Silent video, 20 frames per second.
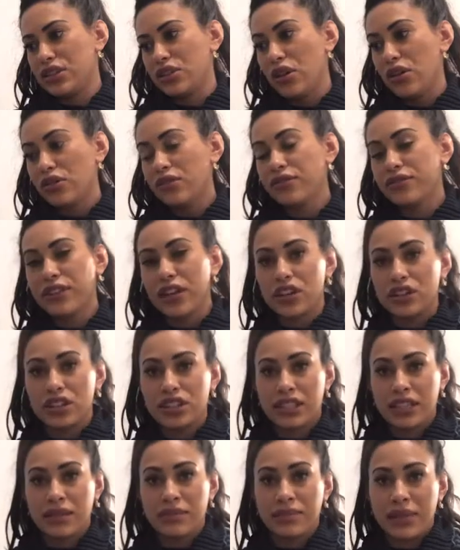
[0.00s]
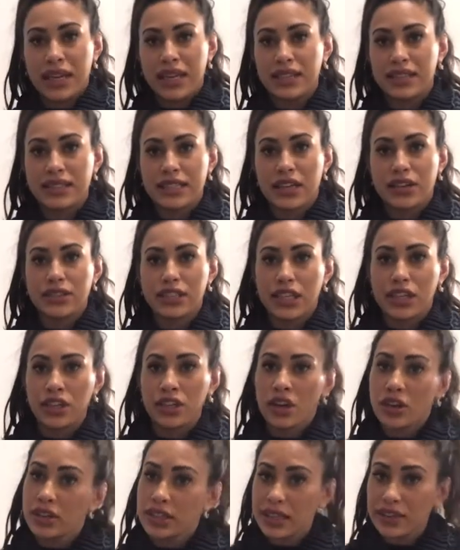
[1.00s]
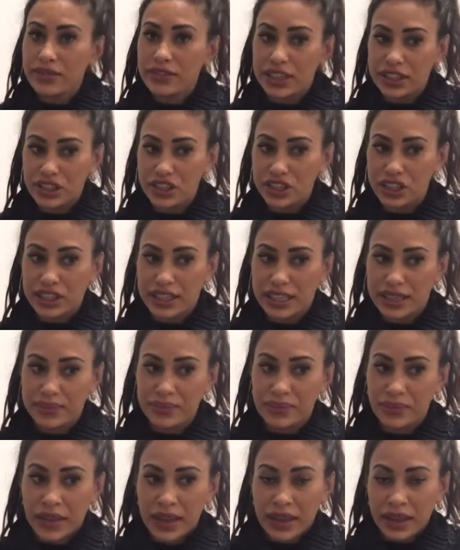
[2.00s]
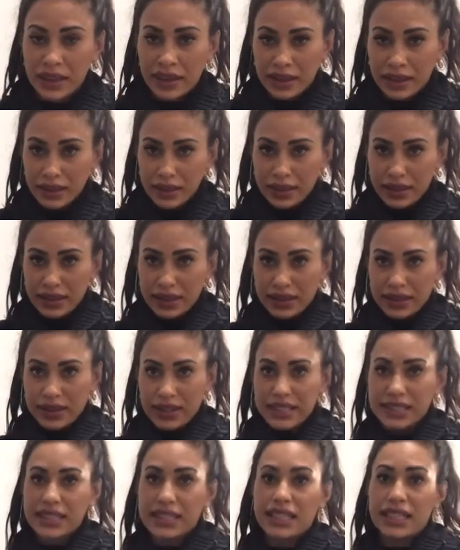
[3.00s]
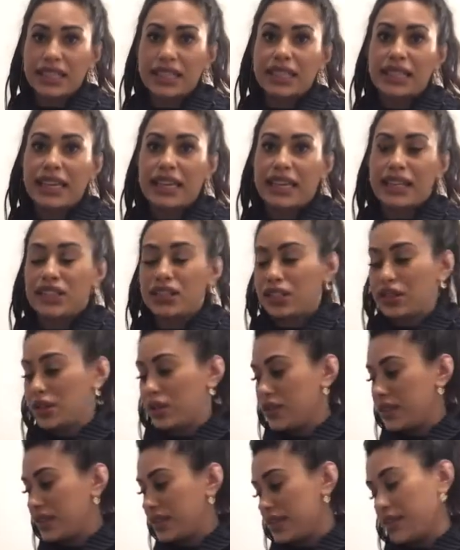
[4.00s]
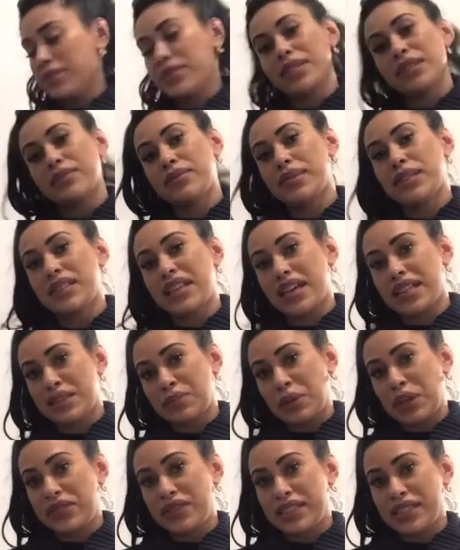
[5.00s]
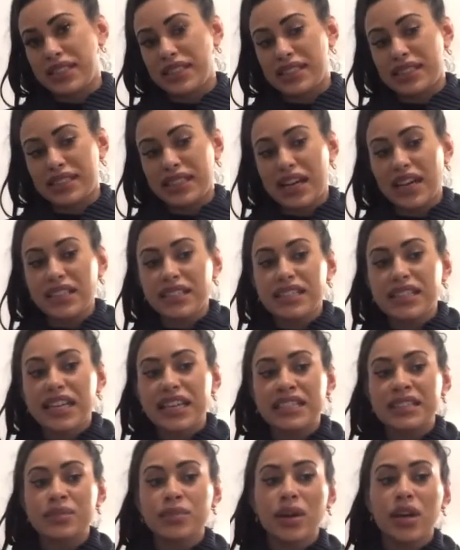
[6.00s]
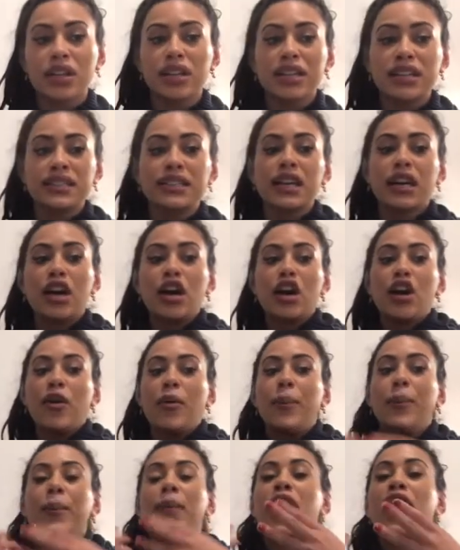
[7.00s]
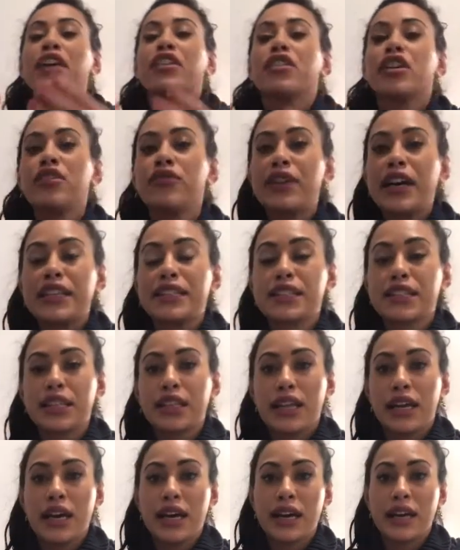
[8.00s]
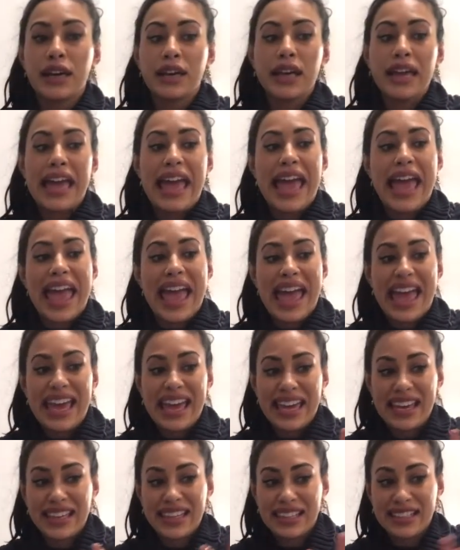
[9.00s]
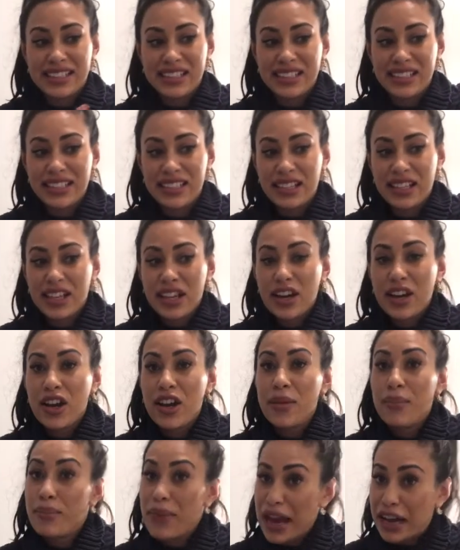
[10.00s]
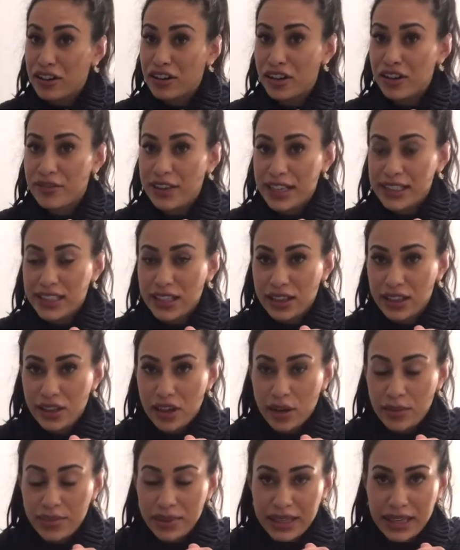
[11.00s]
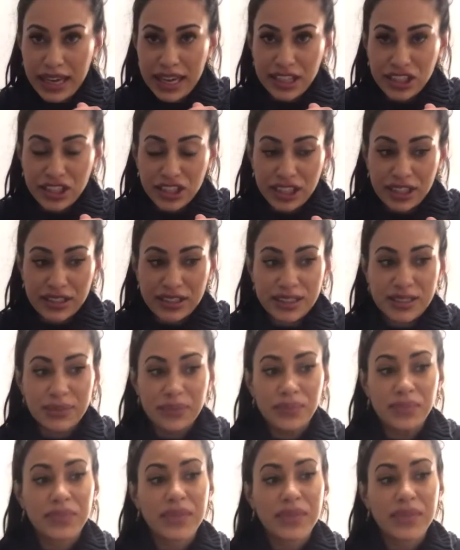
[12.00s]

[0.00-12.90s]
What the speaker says: non-functioning beta cells and not enough insulin, this can lead to the symptoms as previously discussed, as well as microvascular and macrovascular complications.